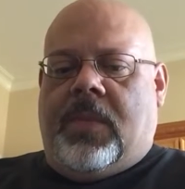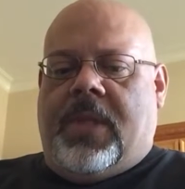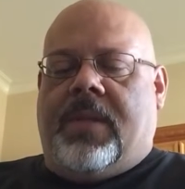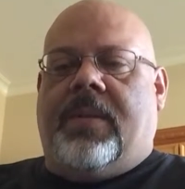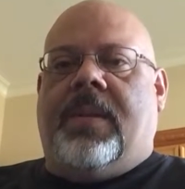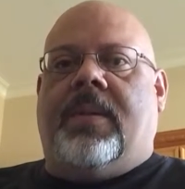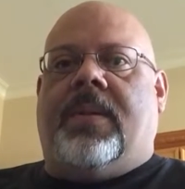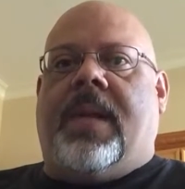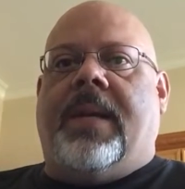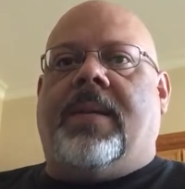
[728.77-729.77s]
just
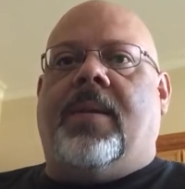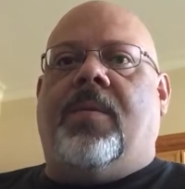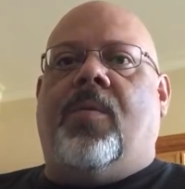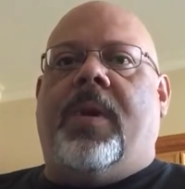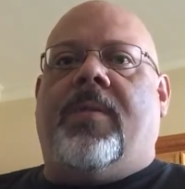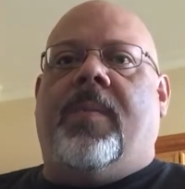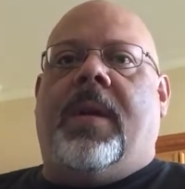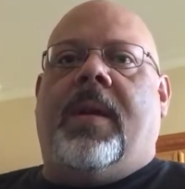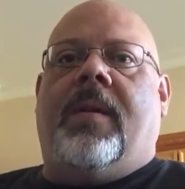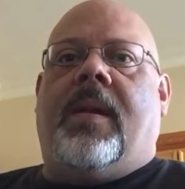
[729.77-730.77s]
stay tuned with
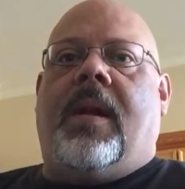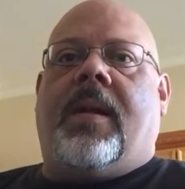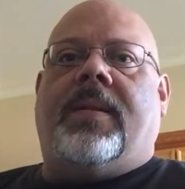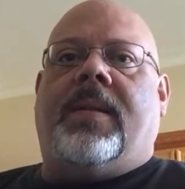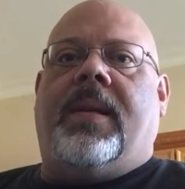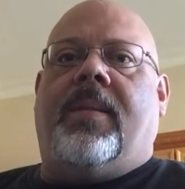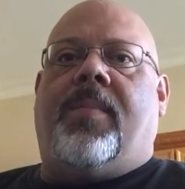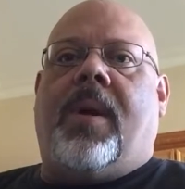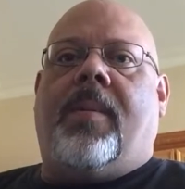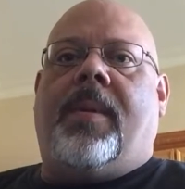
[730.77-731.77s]
me. And like I said,
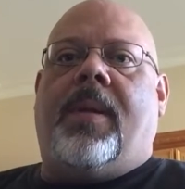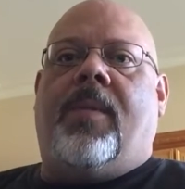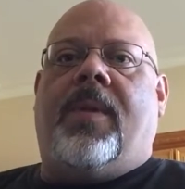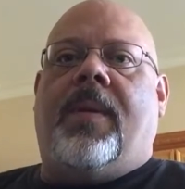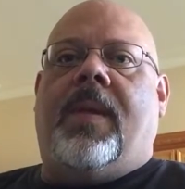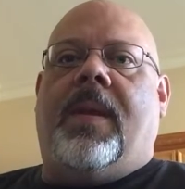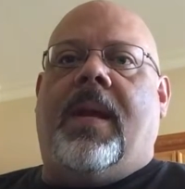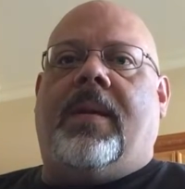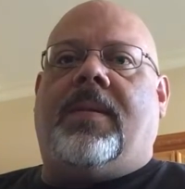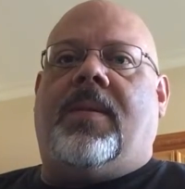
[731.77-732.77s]
probably within the
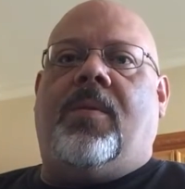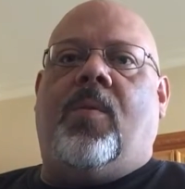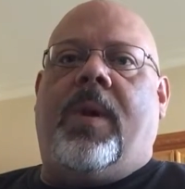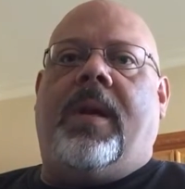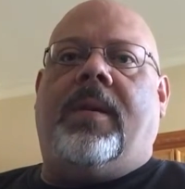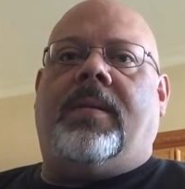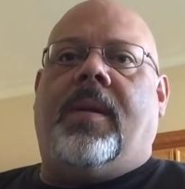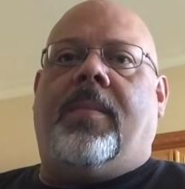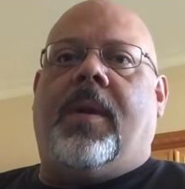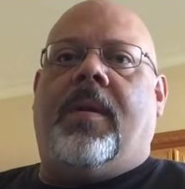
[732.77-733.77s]
next 2 weeks,
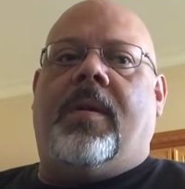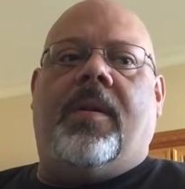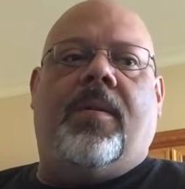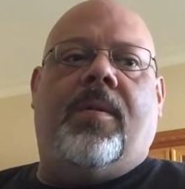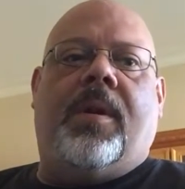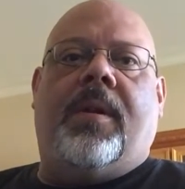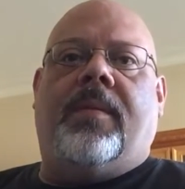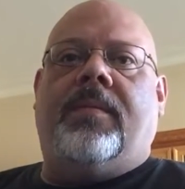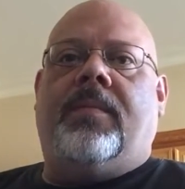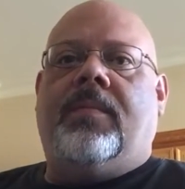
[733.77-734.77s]
I'm gonna
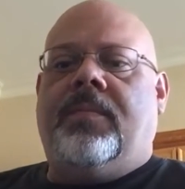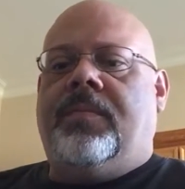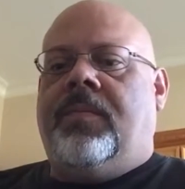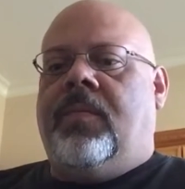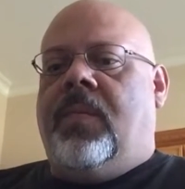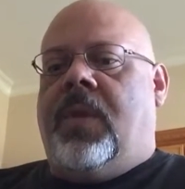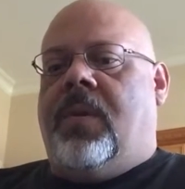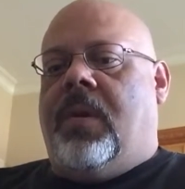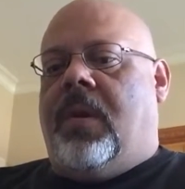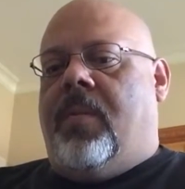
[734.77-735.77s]
do a
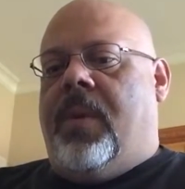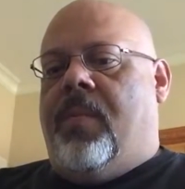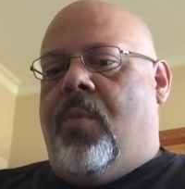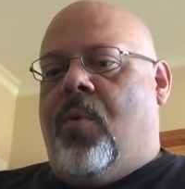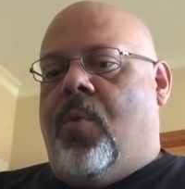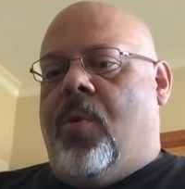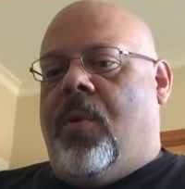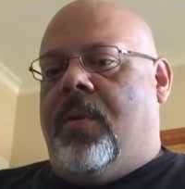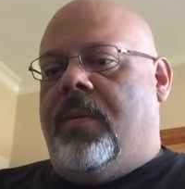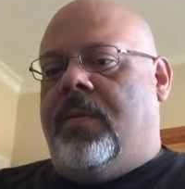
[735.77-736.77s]
little bit
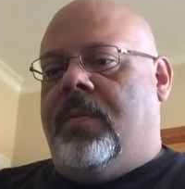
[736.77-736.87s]
more,